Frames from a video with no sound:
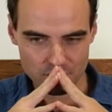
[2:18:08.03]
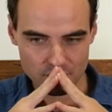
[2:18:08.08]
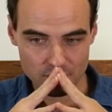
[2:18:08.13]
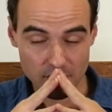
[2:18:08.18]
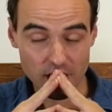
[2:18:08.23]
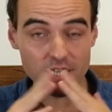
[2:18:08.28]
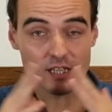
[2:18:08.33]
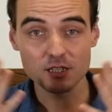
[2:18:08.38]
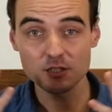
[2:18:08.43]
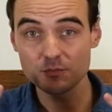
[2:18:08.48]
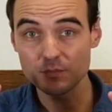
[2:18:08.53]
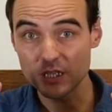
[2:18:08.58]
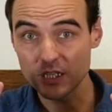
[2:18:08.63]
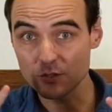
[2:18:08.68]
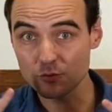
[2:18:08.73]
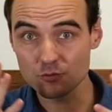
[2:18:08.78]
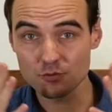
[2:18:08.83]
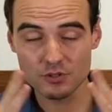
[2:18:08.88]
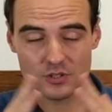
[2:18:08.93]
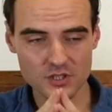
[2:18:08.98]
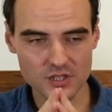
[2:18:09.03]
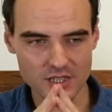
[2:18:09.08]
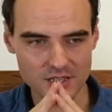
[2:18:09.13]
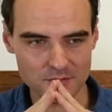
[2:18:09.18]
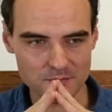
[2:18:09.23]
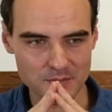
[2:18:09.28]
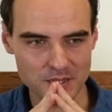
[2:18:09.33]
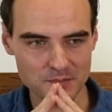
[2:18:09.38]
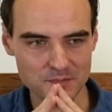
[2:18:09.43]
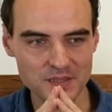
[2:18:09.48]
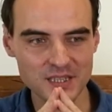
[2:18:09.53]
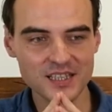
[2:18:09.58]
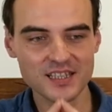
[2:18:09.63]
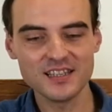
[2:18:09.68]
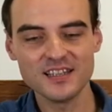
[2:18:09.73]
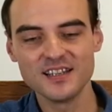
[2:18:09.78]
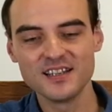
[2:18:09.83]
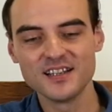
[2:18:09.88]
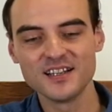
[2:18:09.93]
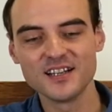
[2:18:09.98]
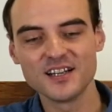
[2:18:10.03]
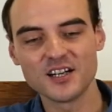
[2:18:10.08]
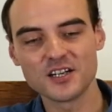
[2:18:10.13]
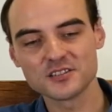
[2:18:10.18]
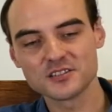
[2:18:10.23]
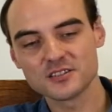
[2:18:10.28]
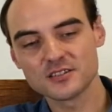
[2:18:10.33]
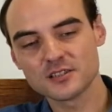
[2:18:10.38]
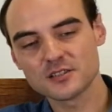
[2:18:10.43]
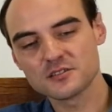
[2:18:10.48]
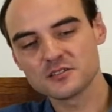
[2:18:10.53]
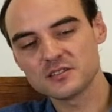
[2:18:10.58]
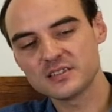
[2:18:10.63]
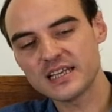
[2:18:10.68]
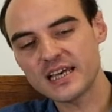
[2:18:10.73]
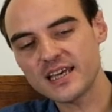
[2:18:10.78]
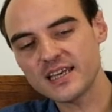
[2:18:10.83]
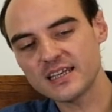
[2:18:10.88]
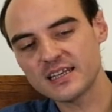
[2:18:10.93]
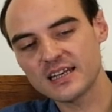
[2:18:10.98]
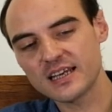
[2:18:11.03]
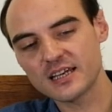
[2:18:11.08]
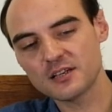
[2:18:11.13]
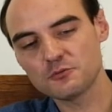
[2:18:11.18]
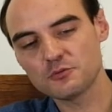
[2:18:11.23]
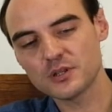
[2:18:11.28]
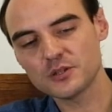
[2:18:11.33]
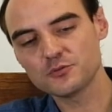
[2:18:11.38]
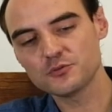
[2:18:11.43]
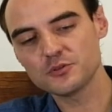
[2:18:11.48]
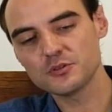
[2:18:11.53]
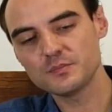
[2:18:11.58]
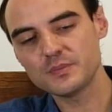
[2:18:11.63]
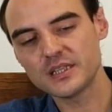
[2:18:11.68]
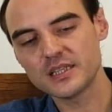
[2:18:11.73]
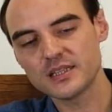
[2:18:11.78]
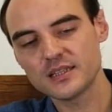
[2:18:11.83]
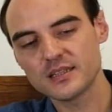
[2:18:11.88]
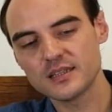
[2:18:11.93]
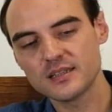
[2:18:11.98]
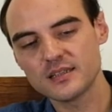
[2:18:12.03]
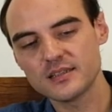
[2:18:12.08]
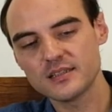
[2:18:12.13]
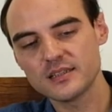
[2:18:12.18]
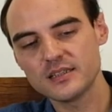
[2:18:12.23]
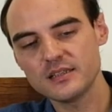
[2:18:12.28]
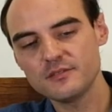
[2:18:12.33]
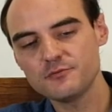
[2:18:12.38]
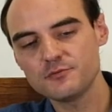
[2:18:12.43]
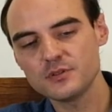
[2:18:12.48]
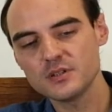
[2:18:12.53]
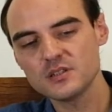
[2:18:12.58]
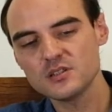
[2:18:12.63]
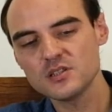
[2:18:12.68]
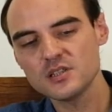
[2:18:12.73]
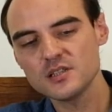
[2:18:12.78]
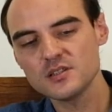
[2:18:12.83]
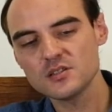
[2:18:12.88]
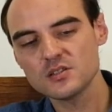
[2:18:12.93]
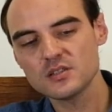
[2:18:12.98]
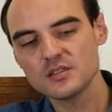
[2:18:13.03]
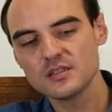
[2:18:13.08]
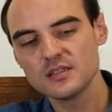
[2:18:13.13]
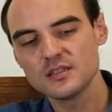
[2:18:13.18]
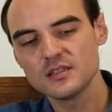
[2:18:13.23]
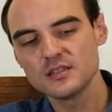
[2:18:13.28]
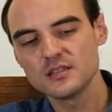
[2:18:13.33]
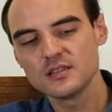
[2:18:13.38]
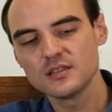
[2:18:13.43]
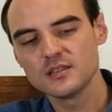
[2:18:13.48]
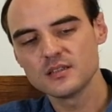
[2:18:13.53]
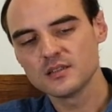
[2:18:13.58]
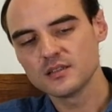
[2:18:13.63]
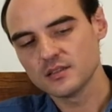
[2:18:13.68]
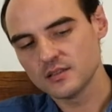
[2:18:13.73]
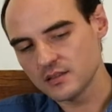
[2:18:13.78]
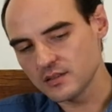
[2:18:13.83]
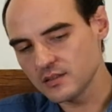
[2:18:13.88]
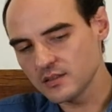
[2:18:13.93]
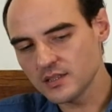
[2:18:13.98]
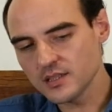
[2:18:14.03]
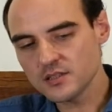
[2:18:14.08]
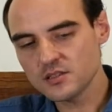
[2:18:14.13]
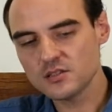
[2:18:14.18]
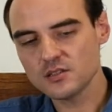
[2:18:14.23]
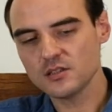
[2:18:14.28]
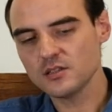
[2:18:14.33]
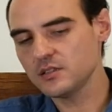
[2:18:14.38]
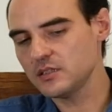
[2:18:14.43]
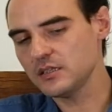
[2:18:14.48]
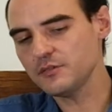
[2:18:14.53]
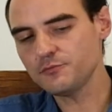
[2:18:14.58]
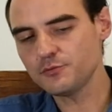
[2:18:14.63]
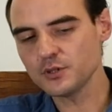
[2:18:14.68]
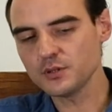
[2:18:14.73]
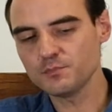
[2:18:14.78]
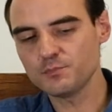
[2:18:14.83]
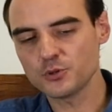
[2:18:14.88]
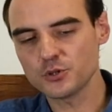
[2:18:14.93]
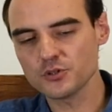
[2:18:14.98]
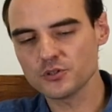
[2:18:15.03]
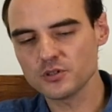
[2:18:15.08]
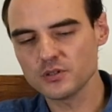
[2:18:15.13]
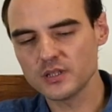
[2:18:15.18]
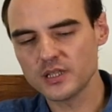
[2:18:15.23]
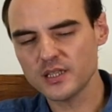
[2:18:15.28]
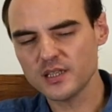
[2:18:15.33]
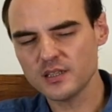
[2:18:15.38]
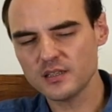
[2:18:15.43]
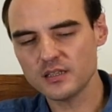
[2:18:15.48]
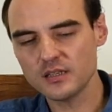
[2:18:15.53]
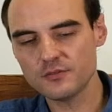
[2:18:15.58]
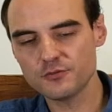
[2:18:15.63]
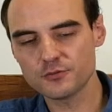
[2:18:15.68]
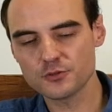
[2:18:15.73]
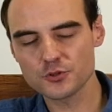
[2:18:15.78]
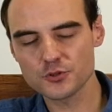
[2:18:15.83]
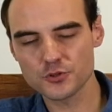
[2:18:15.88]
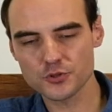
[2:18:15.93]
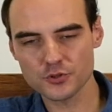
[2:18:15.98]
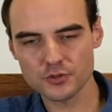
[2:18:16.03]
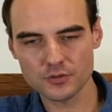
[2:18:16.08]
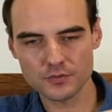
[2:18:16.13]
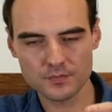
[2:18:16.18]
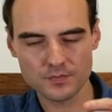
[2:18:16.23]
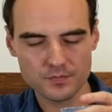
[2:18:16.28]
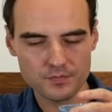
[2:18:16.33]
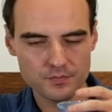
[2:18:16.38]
yeah, it'd be interesting maybe on another day, like what would be the differences. There's a different personality for sure.